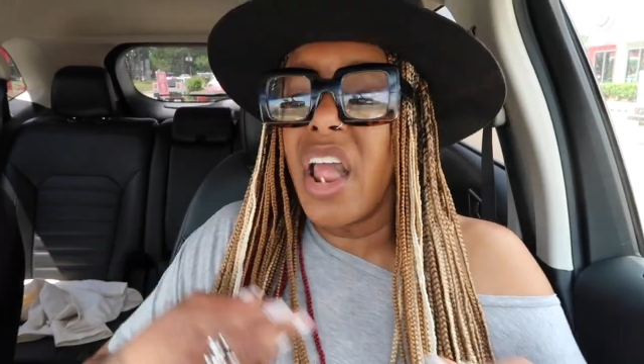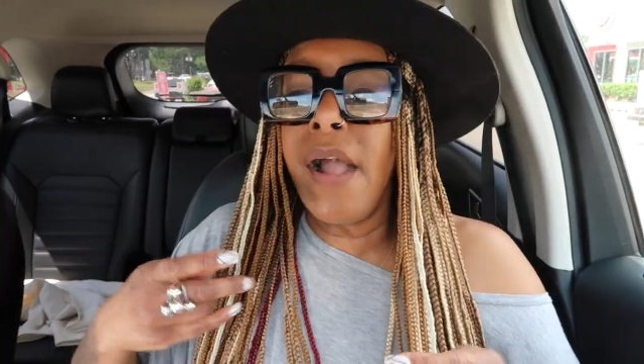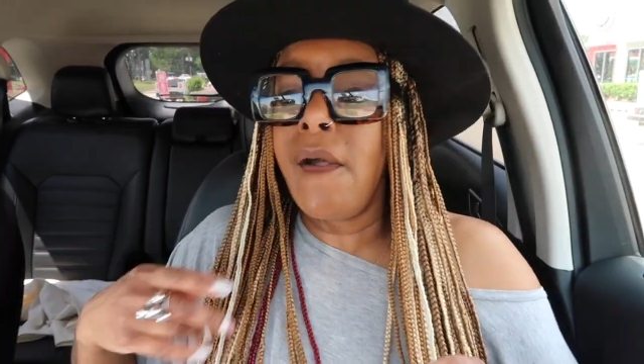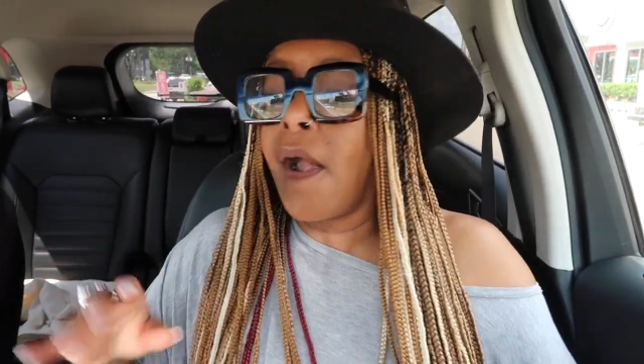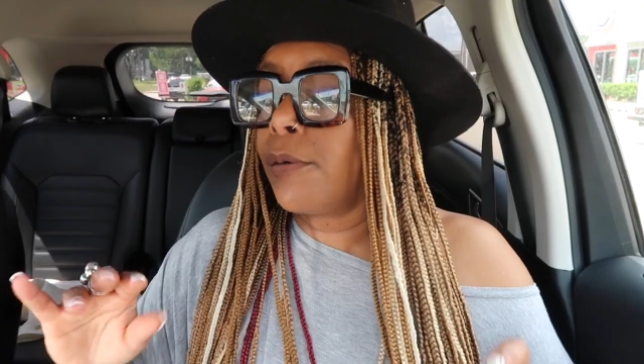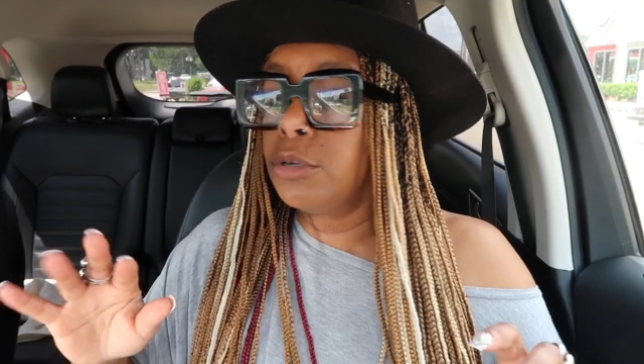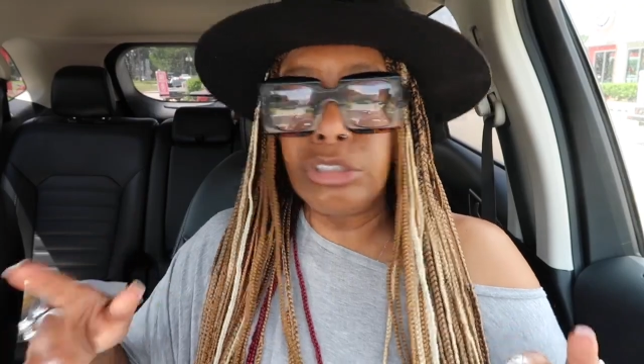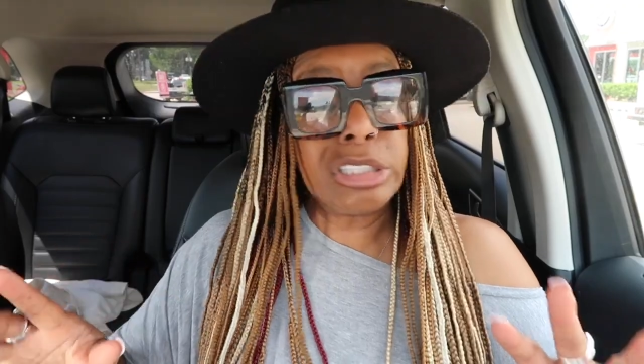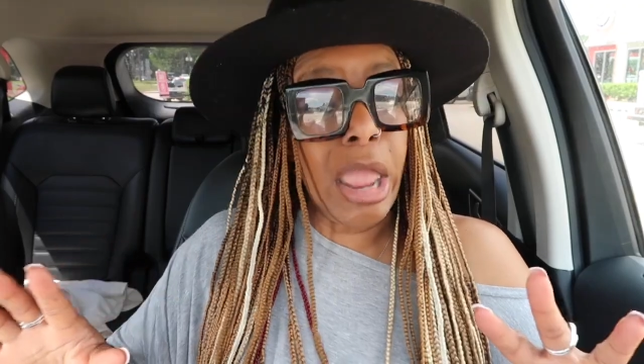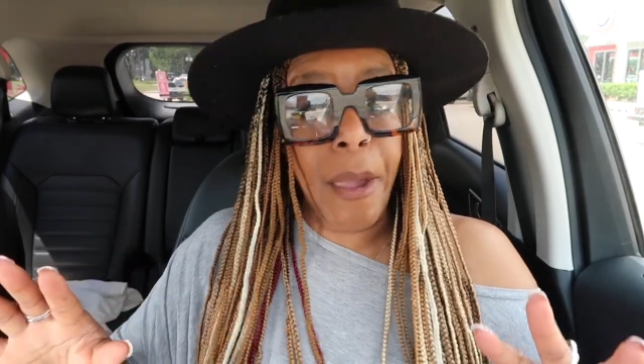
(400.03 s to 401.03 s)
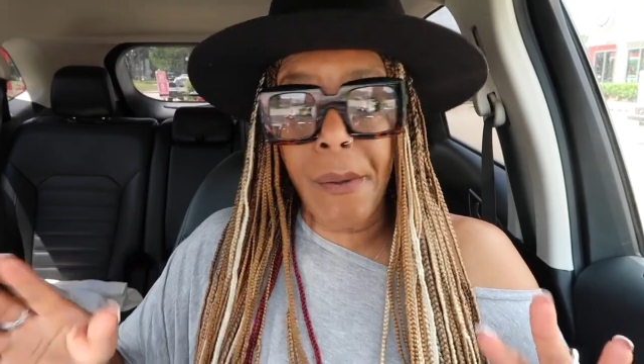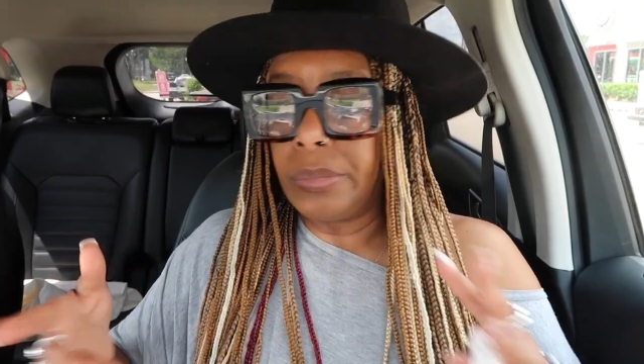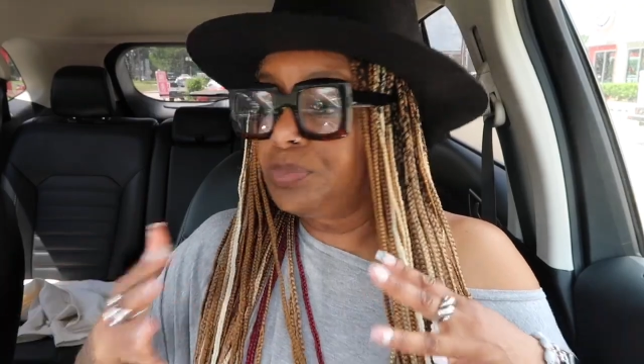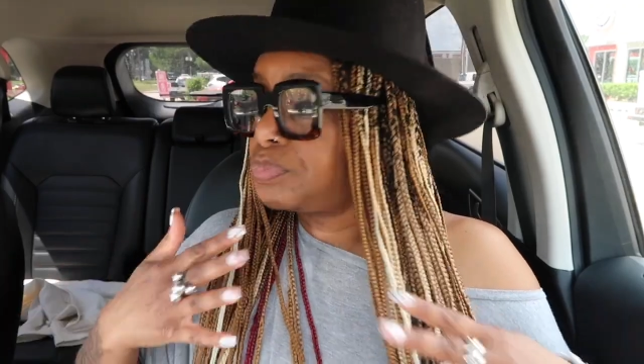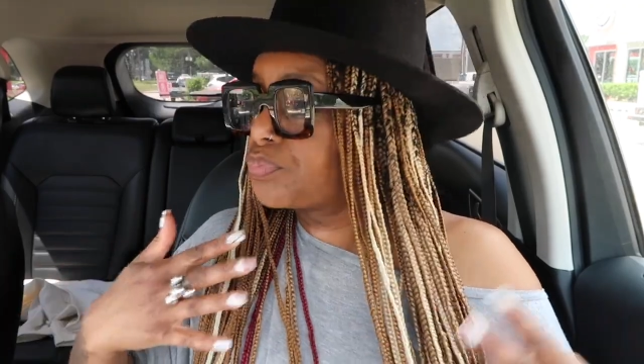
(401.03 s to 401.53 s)
And I will say,
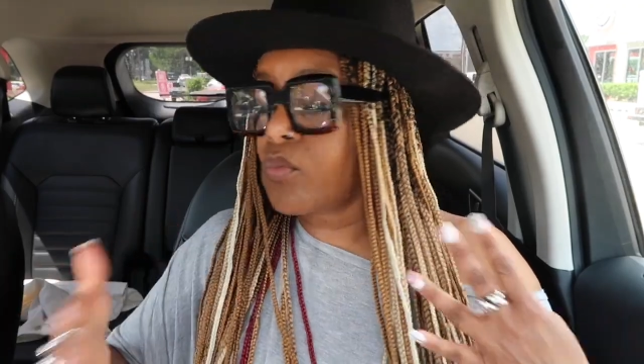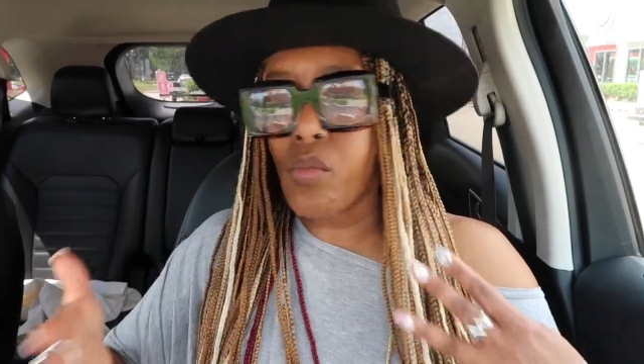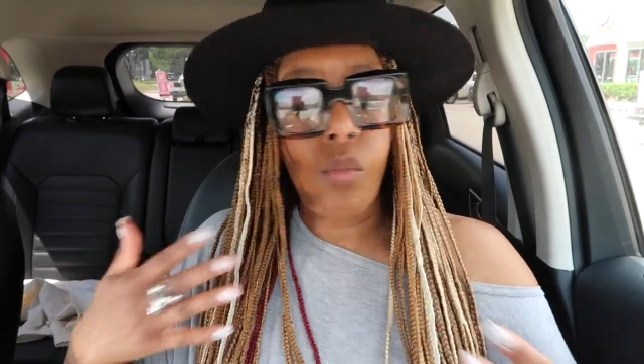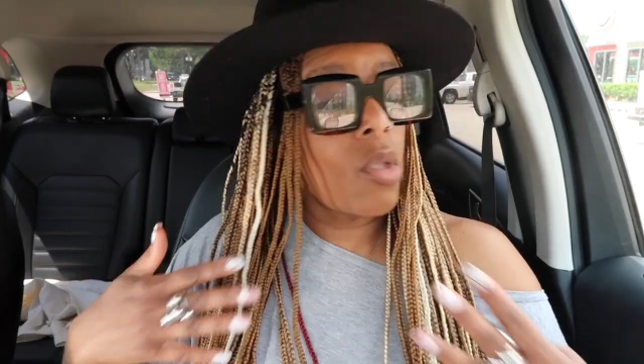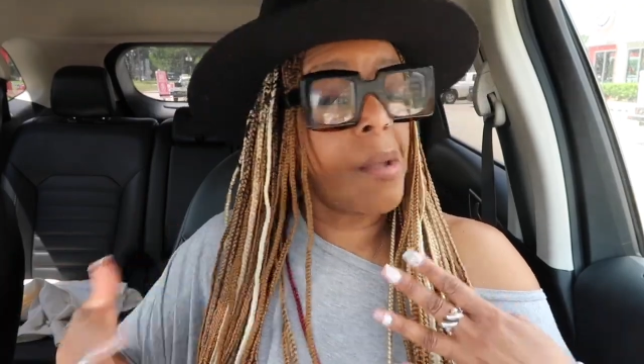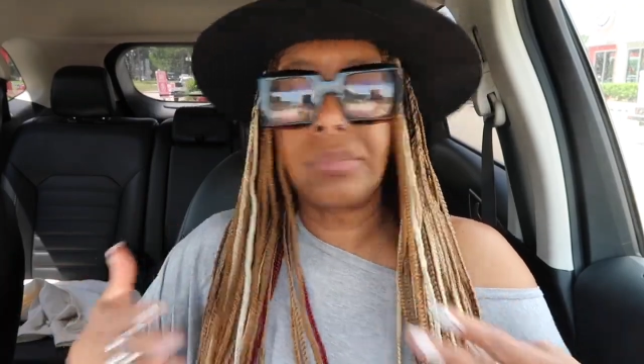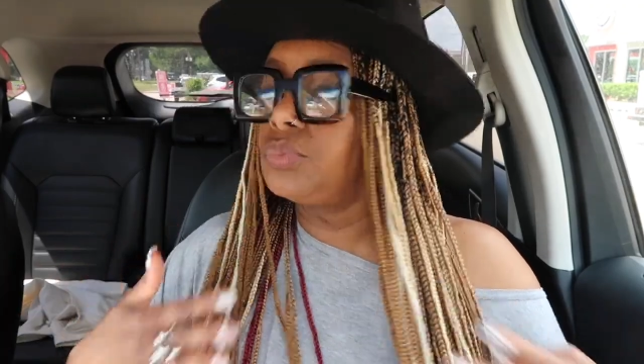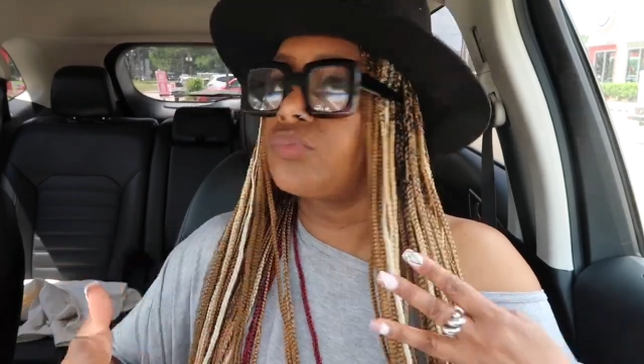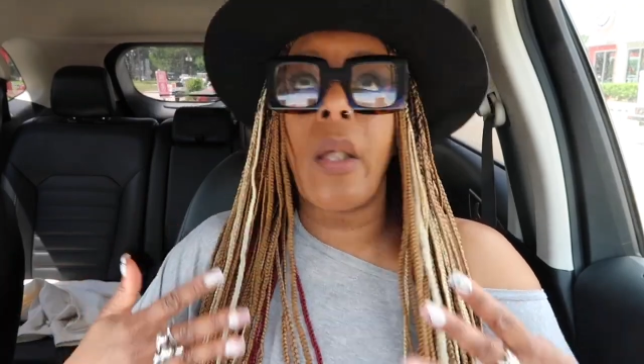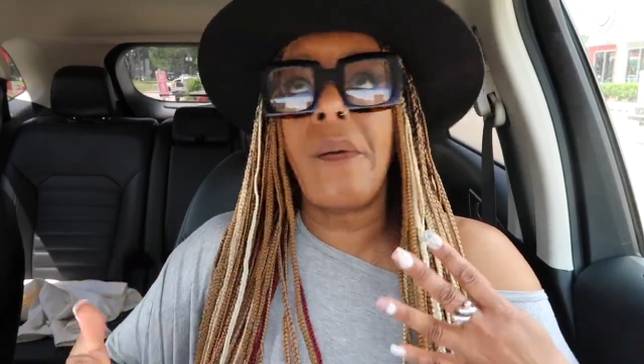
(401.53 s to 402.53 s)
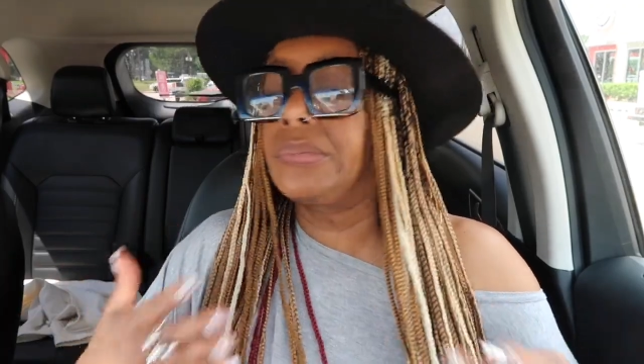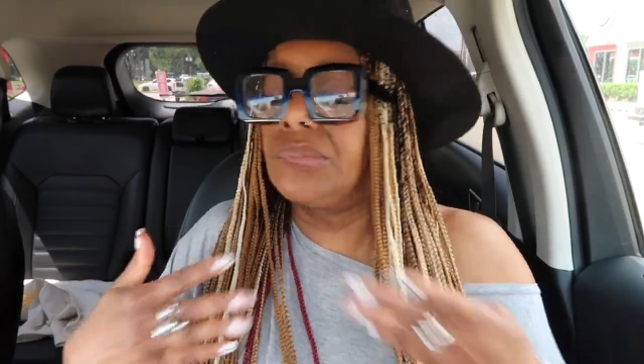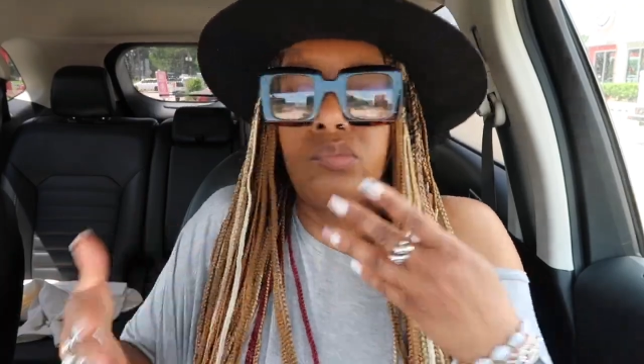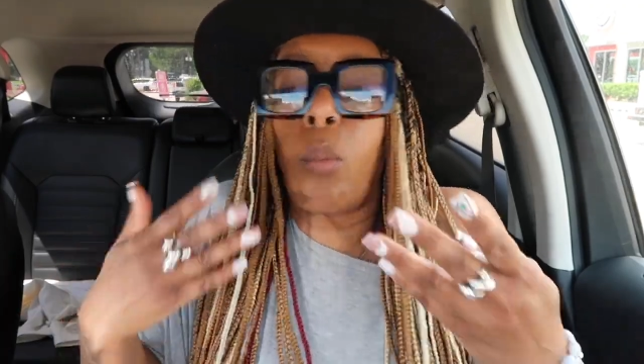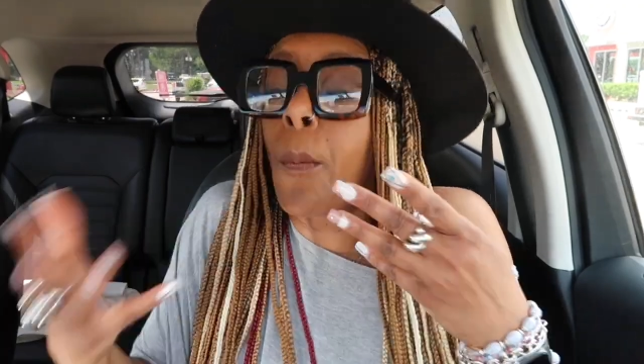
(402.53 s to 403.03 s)

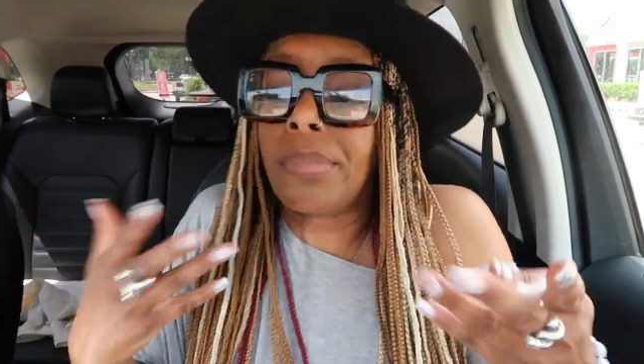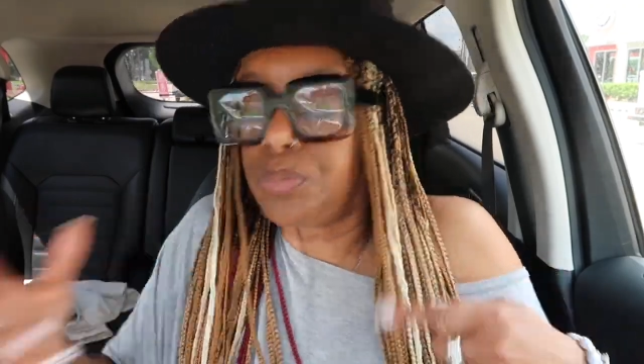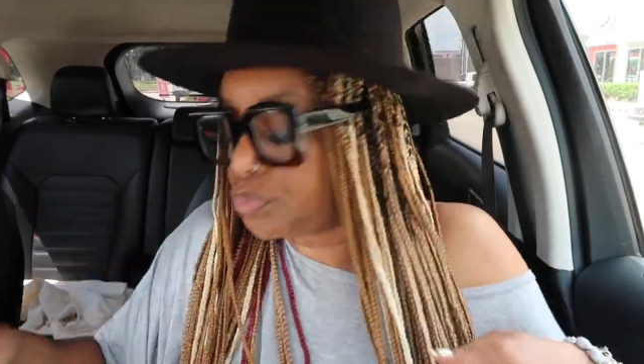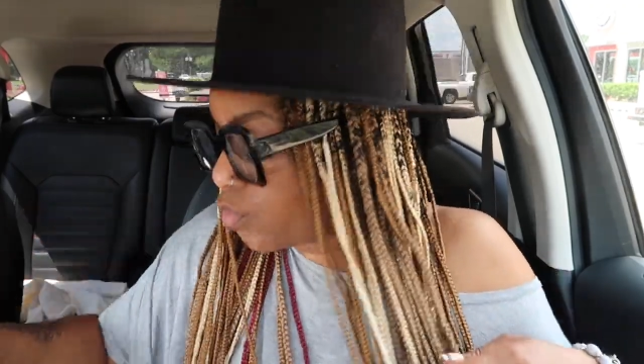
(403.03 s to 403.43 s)
mm,